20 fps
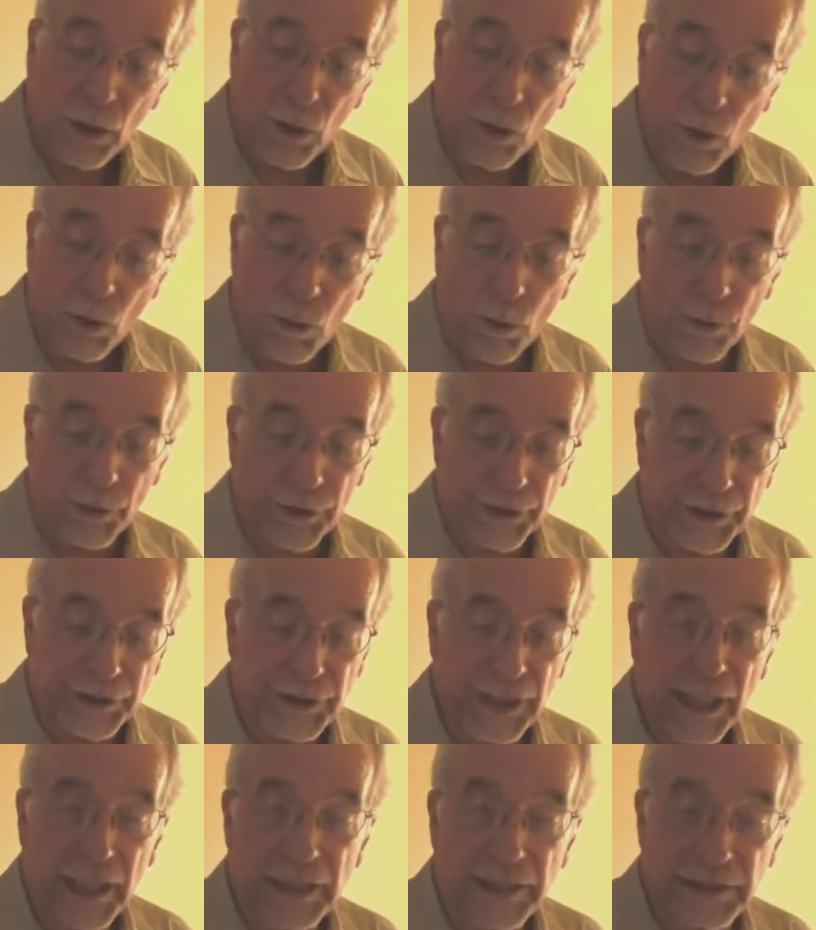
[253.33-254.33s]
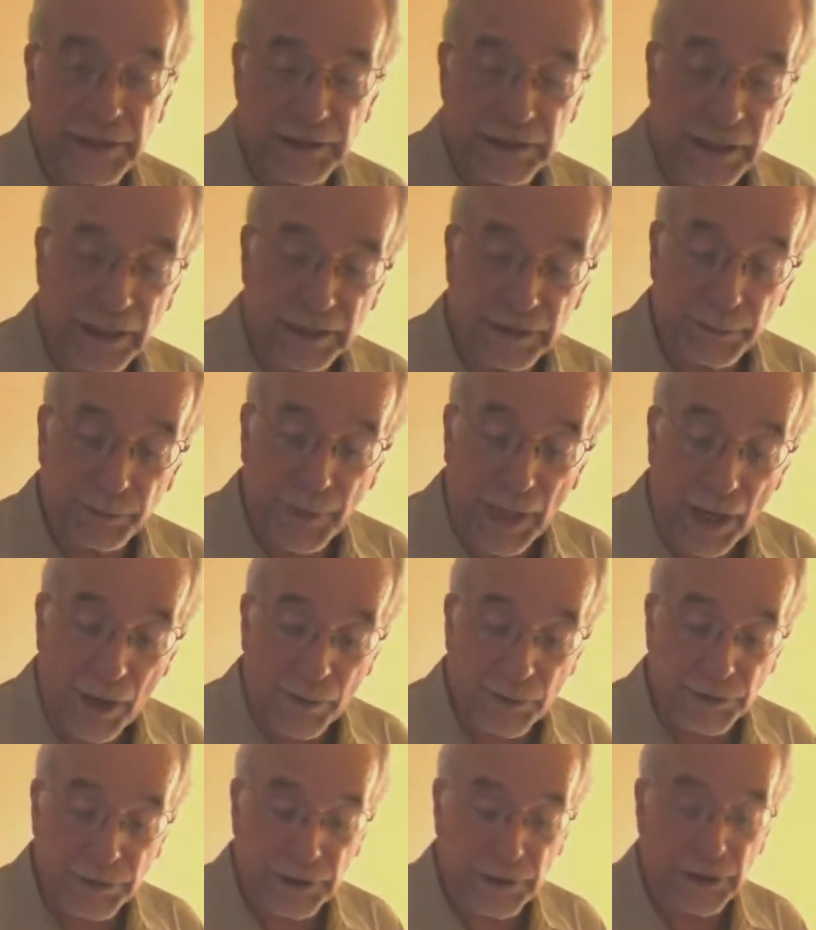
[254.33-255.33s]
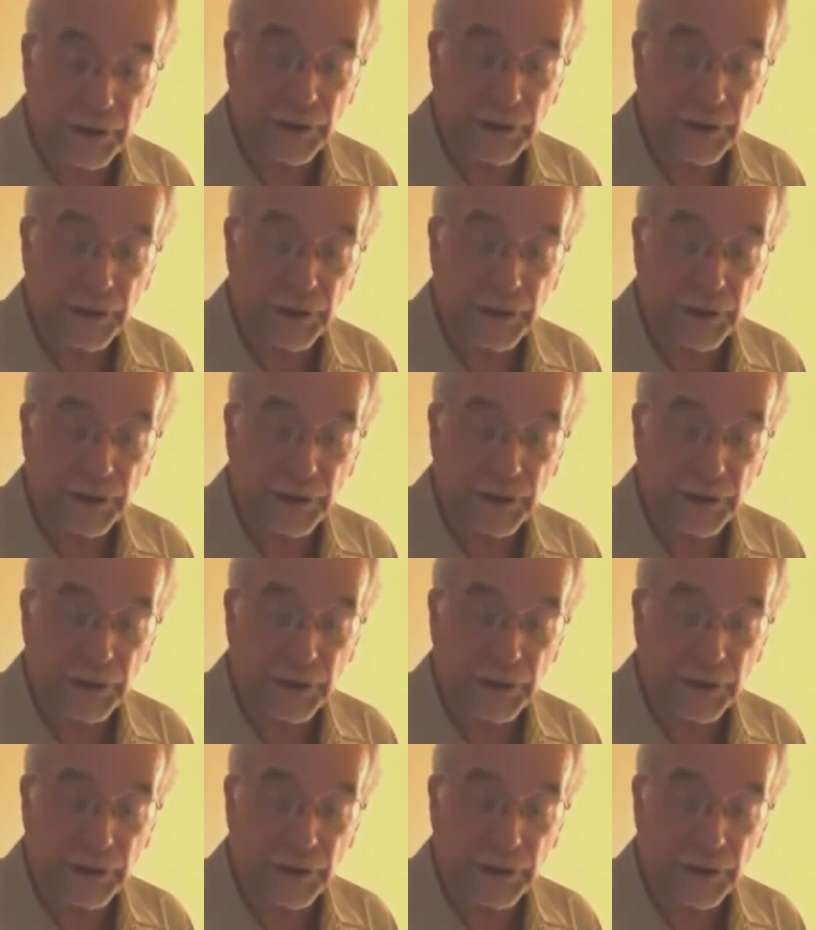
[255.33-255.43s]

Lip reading: or in this case, this has a power seat.